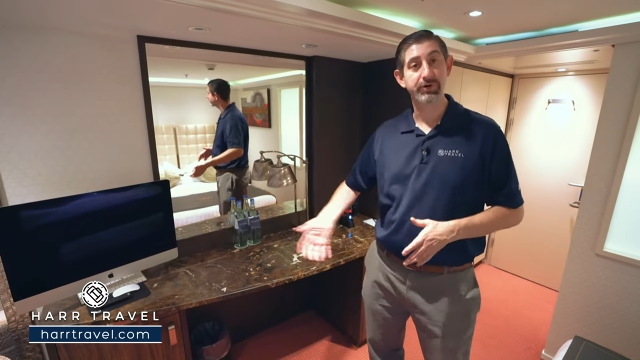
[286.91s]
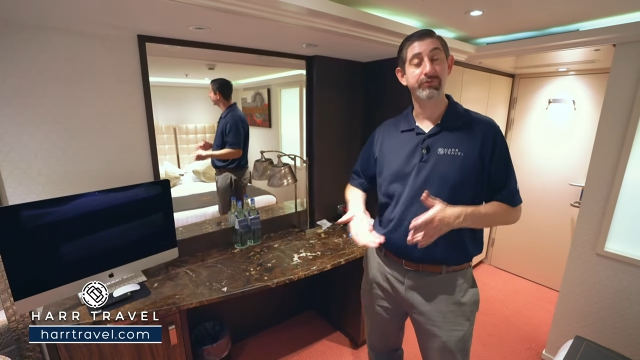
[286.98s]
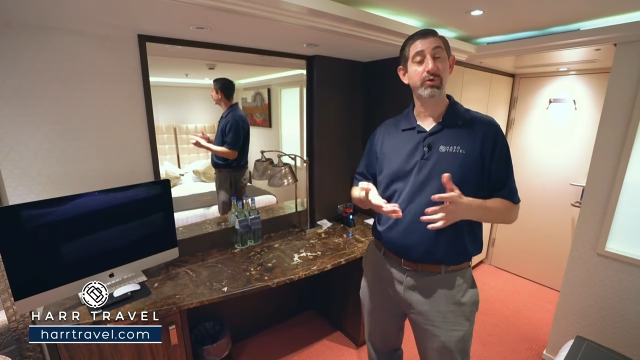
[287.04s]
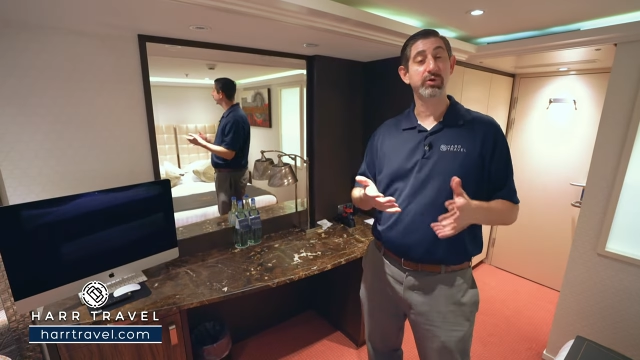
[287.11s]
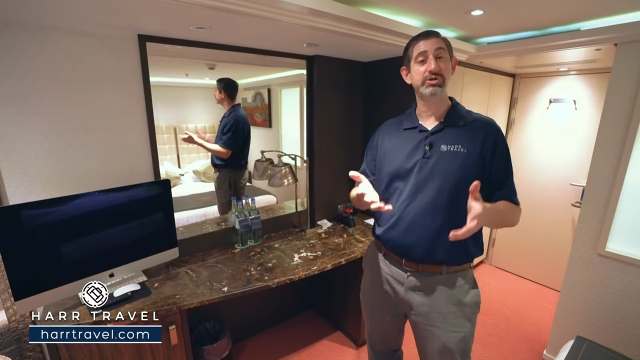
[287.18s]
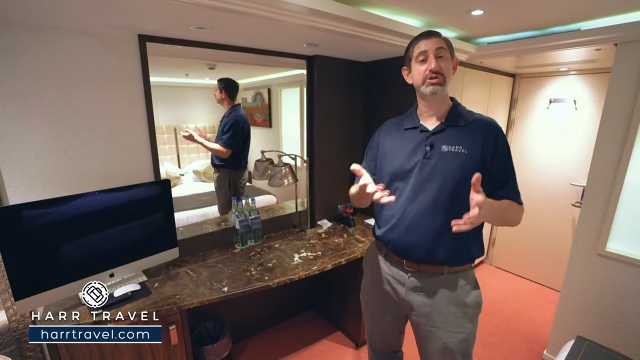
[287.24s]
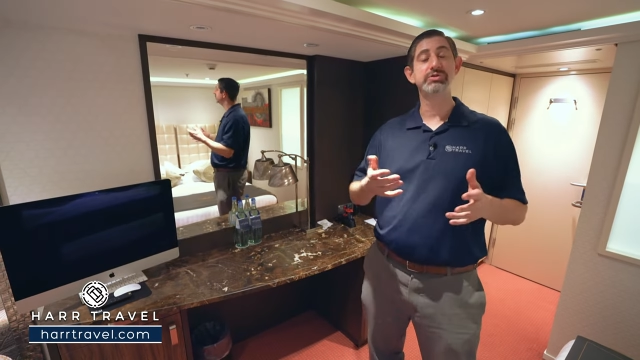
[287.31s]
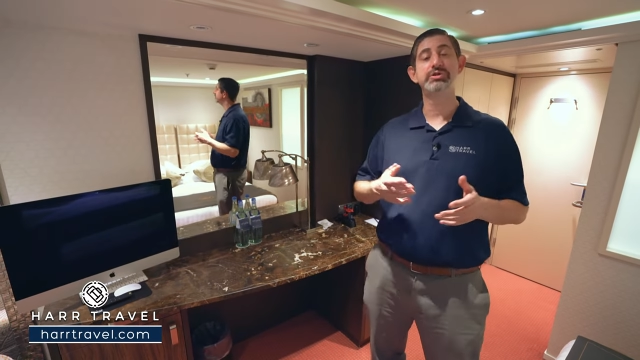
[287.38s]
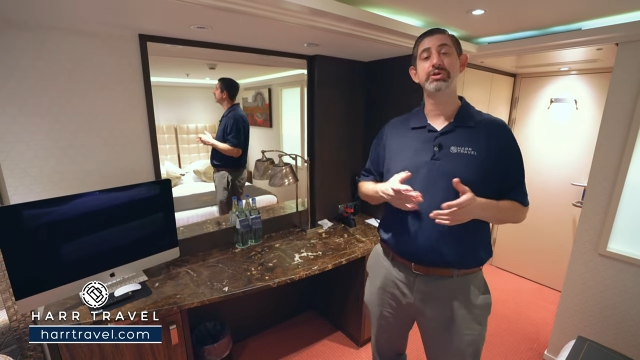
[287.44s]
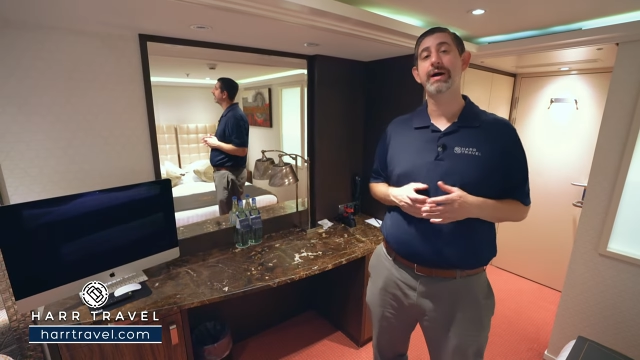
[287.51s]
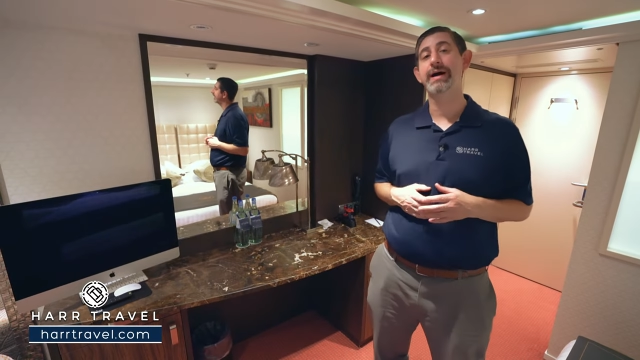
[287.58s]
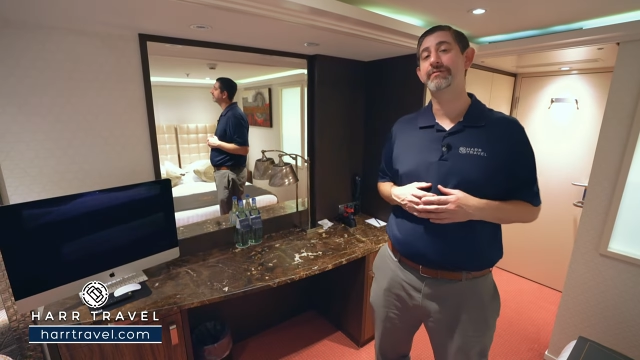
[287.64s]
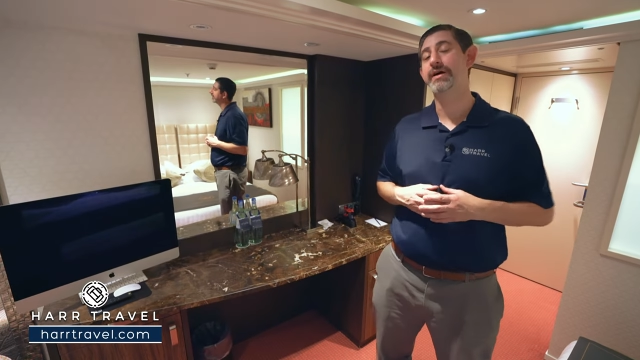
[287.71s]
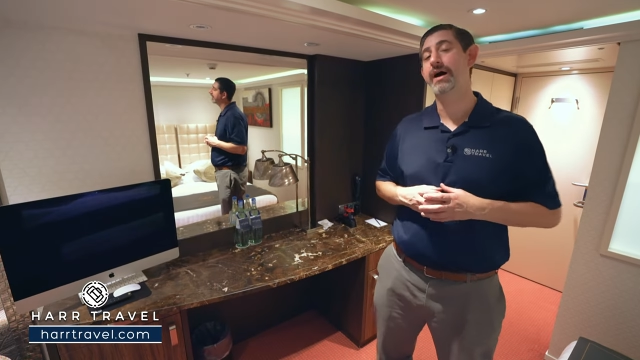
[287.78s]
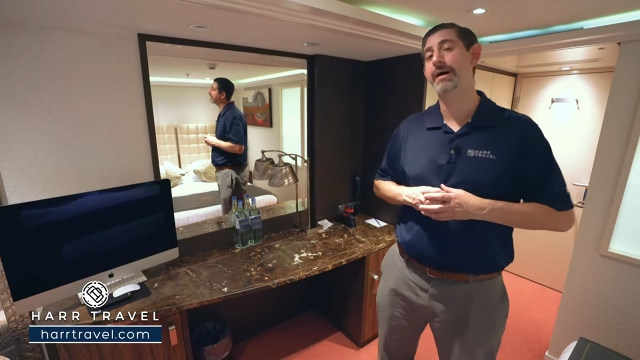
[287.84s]
Of course, you do
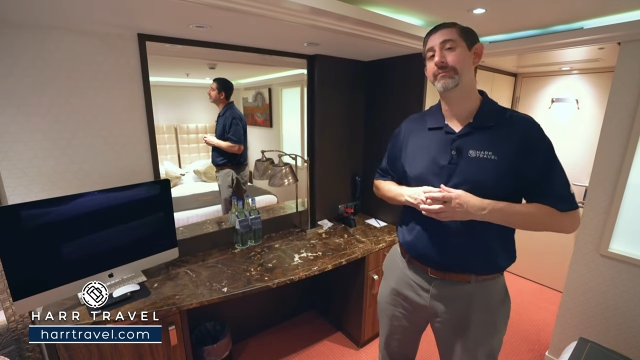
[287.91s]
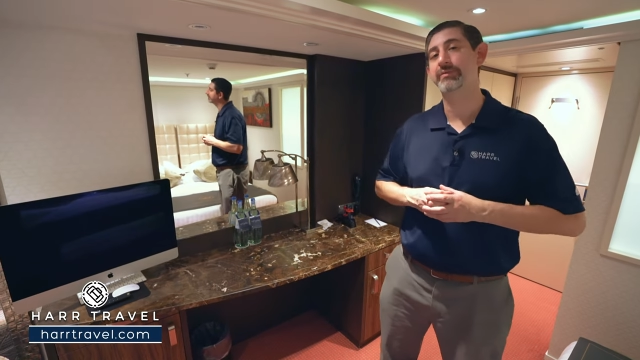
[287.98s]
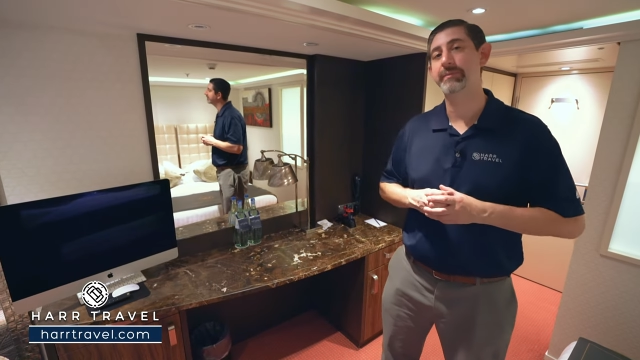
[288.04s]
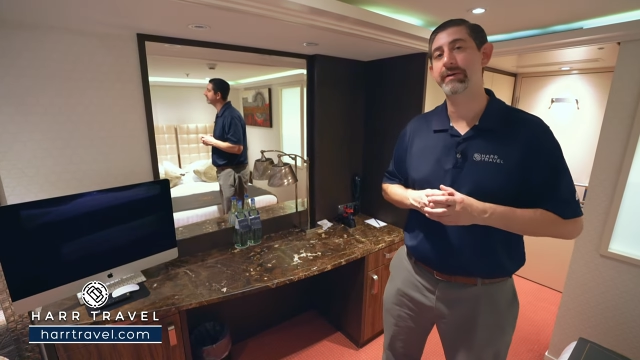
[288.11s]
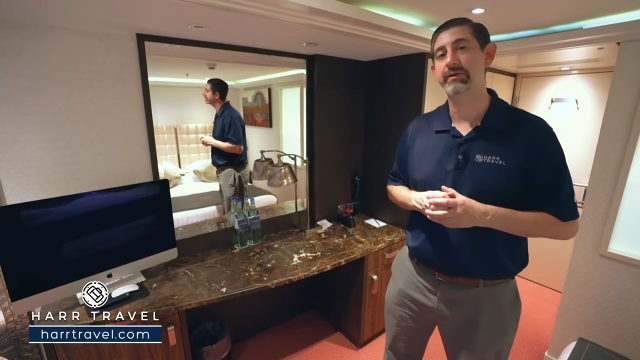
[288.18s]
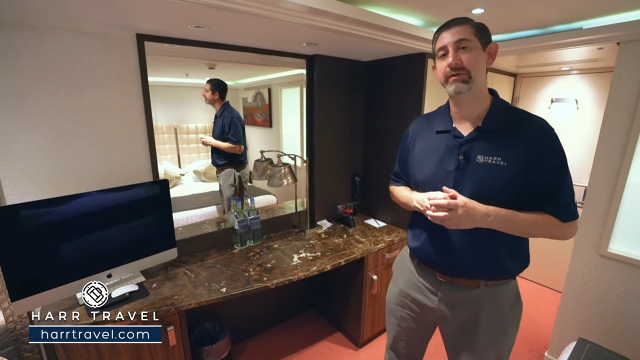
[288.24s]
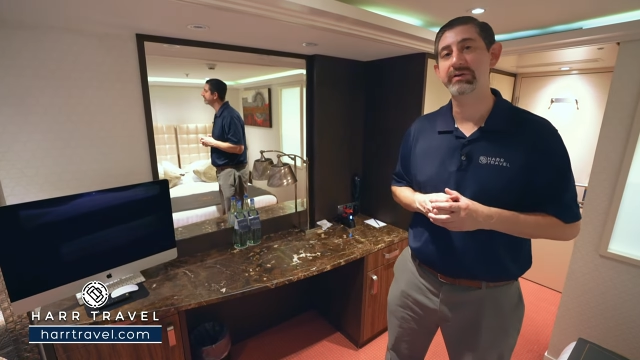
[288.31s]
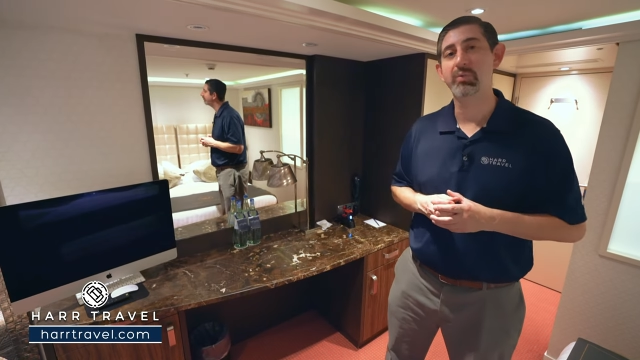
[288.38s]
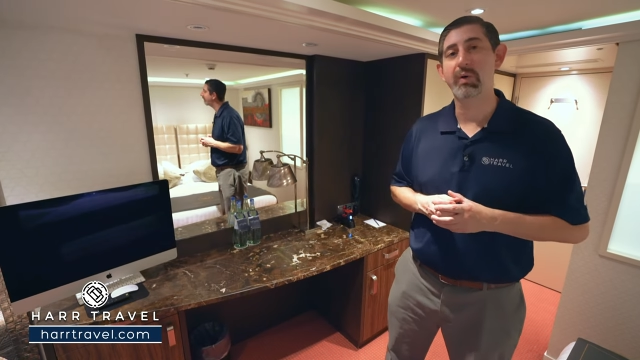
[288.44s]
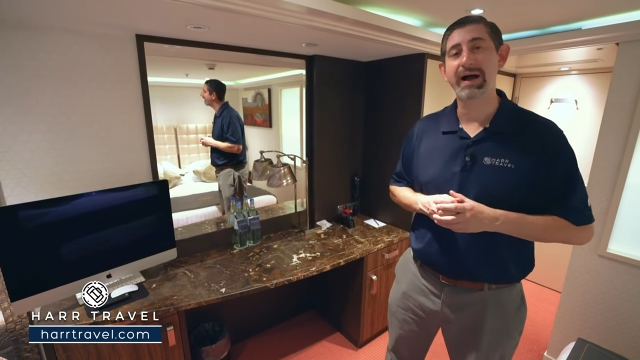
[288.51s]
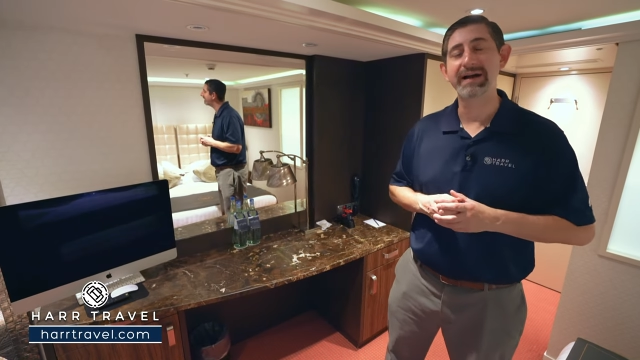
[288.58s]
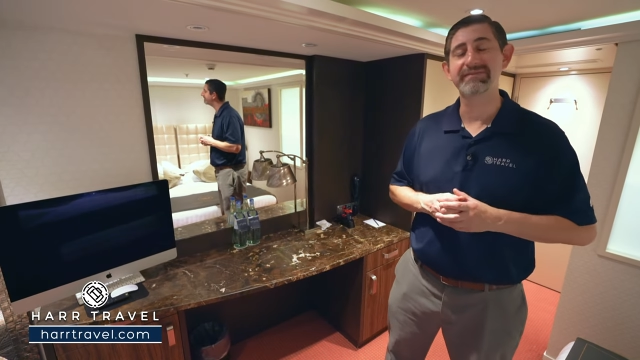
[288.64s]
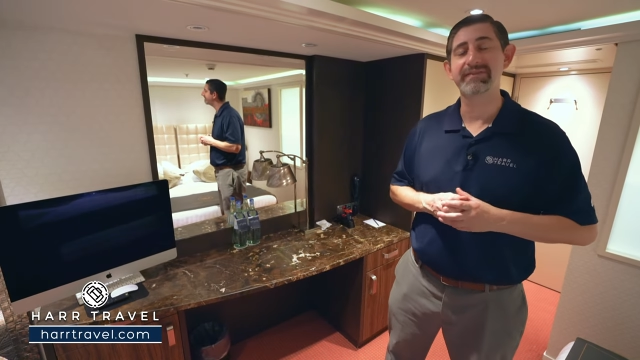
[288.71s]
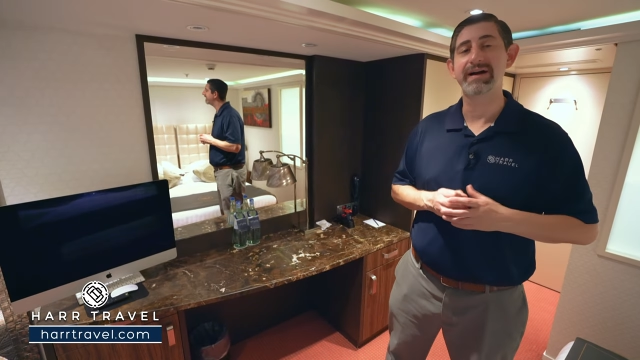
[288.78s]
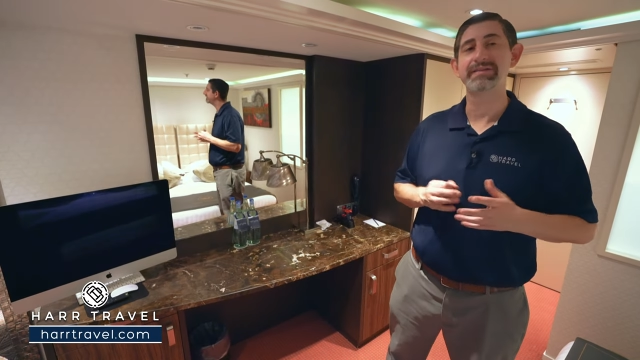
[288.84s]
have complimentary
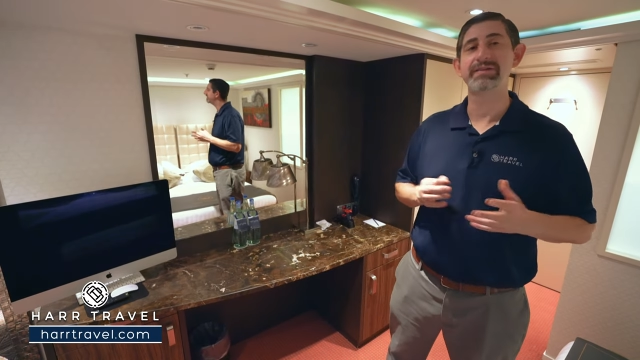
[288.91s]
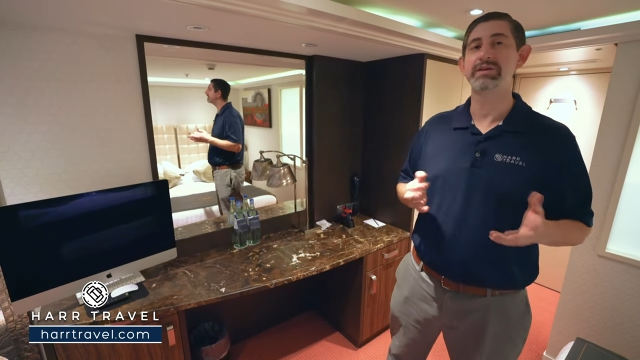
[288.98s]
Wi-Fi